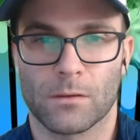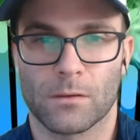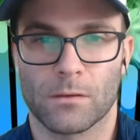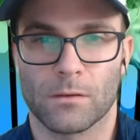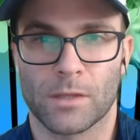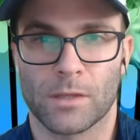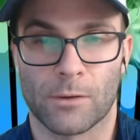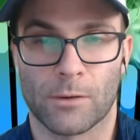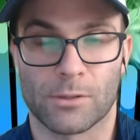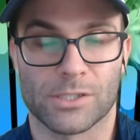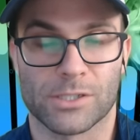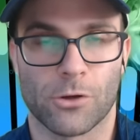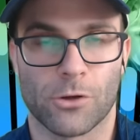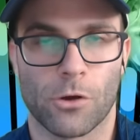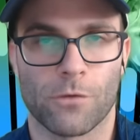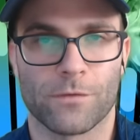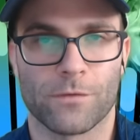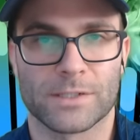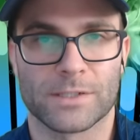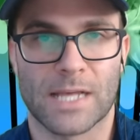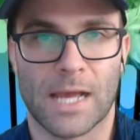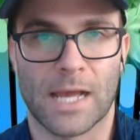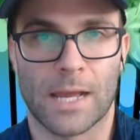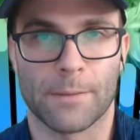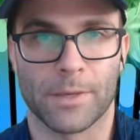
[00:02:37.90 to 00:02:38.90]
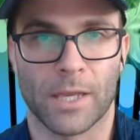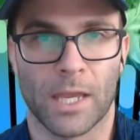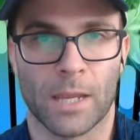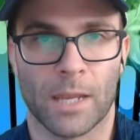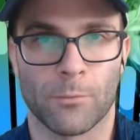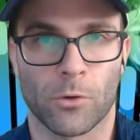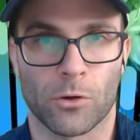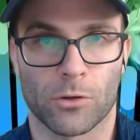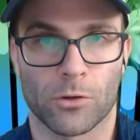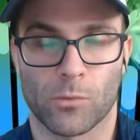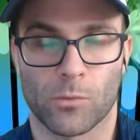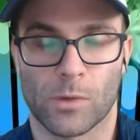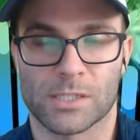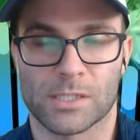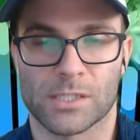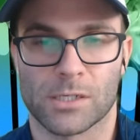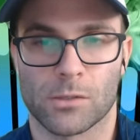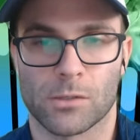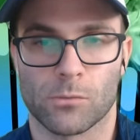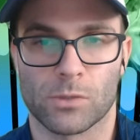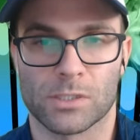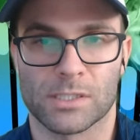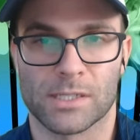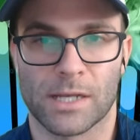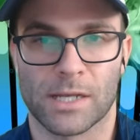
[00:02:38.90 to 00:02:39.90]
That was an overtime game.
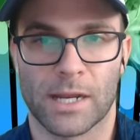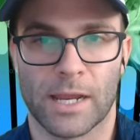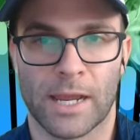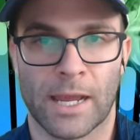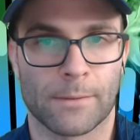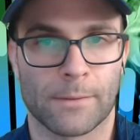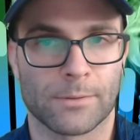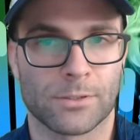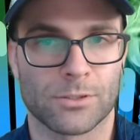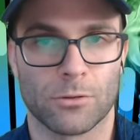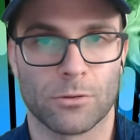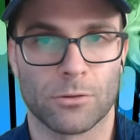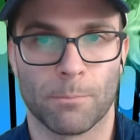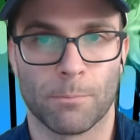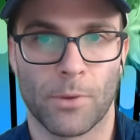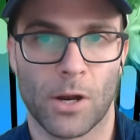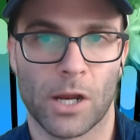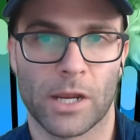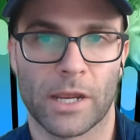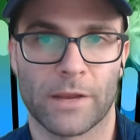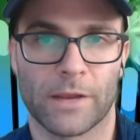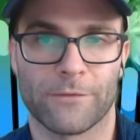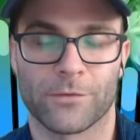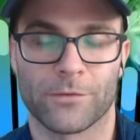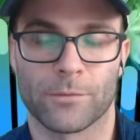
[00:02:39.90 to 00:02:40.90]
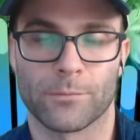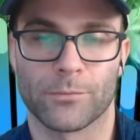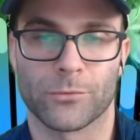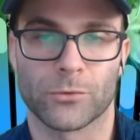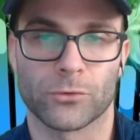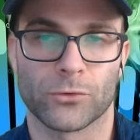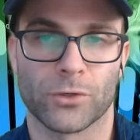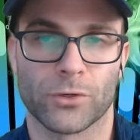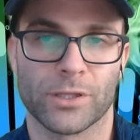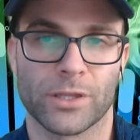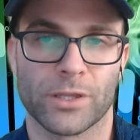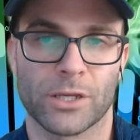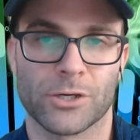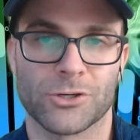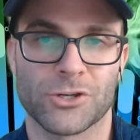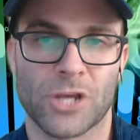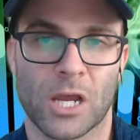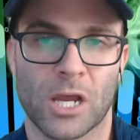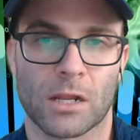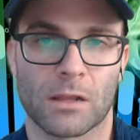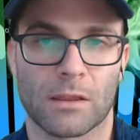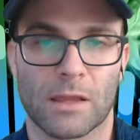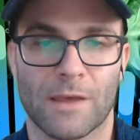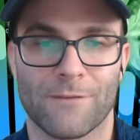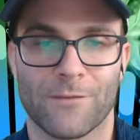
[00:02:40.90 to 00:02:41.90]
Northwestern was an absolute bucket from three. They
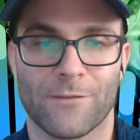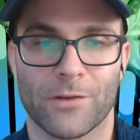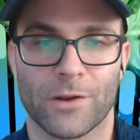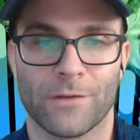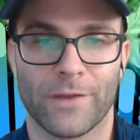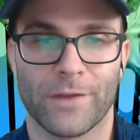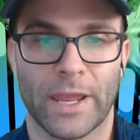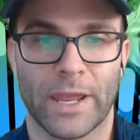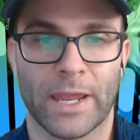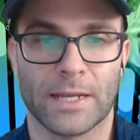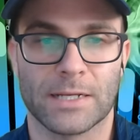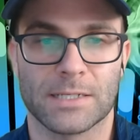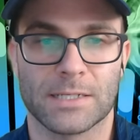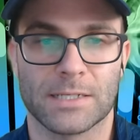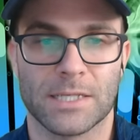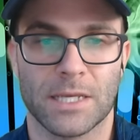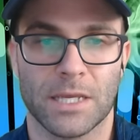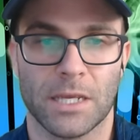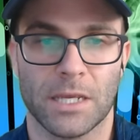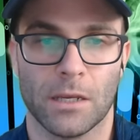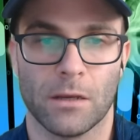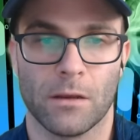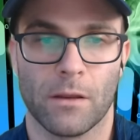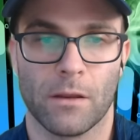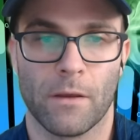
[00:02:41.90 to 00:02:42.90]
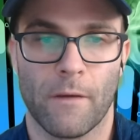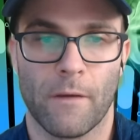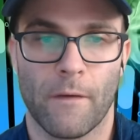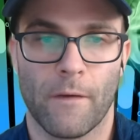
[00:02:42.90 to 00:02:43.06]
shot 11 of 18.